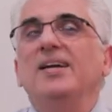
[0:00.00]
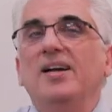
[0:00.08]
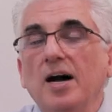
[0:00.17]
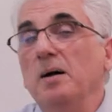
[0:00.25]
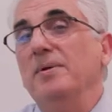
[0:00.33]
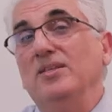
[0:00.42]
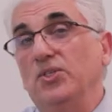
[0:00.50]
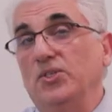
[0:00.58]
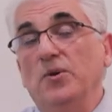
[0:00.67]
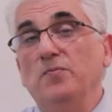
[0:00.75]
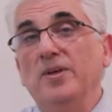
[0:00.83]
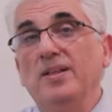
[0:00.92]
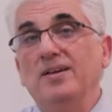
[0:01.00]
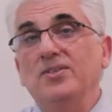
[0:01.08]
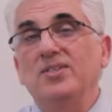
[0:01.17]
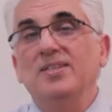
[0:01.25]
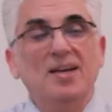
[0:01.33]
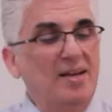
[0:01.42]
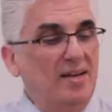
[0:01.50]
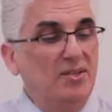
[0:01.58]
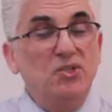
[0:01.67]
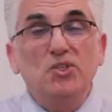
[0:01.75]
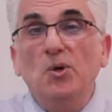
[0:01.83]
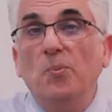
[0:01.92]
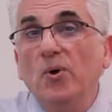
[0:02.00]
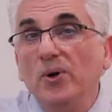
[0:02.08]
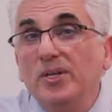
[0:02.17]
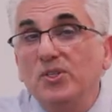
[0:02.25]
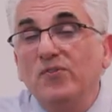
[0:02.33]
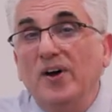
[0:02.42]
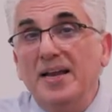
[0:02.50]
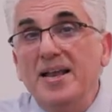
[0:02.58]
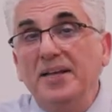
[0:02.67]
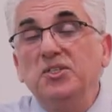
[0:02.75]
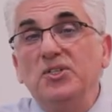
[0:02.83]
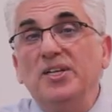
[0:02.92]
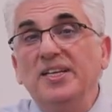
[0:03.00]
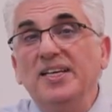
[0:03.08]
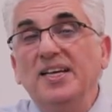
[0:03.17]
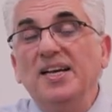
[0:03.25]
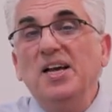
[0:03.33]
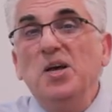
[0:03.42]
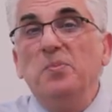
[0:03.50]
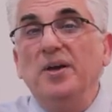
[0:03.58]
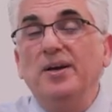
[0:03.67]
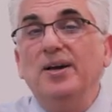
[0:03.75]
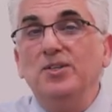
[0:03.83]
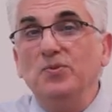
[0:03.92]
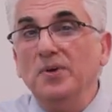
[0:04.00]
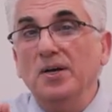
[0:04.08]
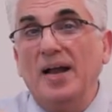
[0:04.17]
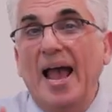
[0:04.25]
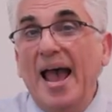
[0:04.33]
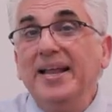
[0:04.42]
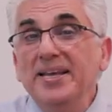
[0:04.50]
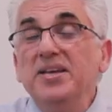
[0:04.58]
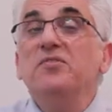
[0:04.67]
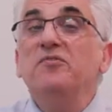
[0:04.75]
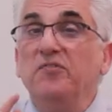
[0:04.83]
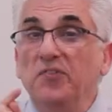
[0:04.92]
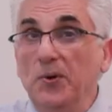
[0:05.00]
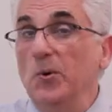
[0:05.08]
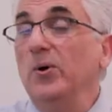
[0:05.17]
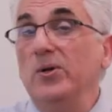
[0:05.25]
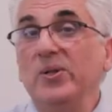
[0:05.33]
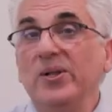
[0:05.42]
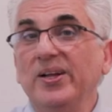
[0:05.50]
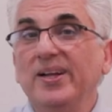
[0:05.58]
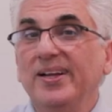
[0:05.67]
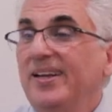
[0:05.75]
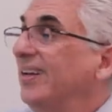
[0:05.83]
Come and serve with us, support us financially, because we are adding fuel